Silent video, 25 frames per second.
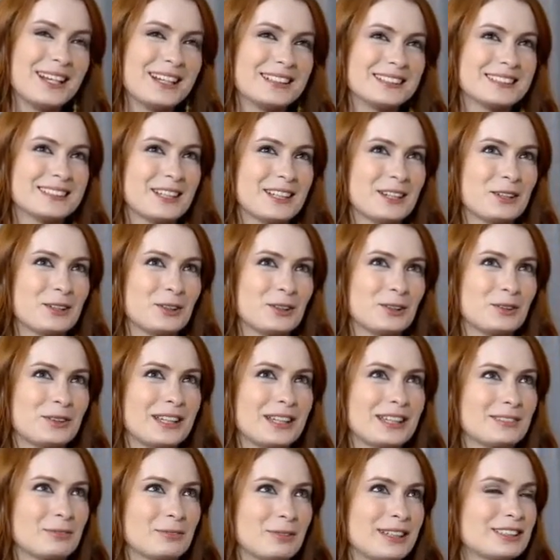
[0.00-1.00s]
So
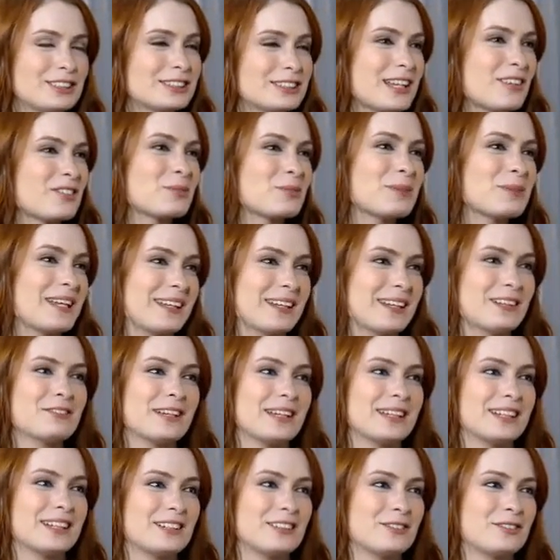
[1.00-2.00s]
we just have to be
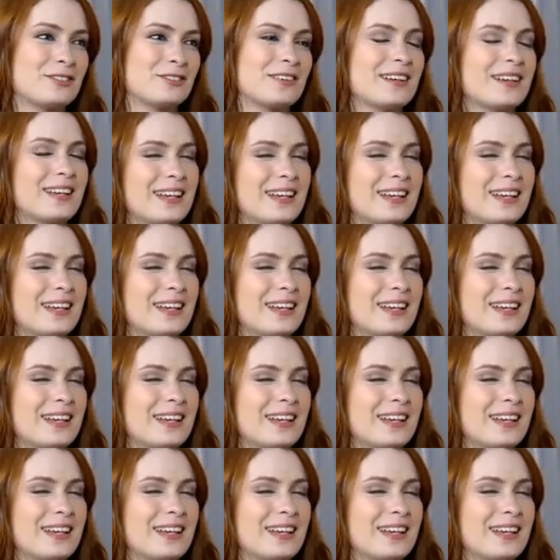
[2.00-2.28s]
innovative,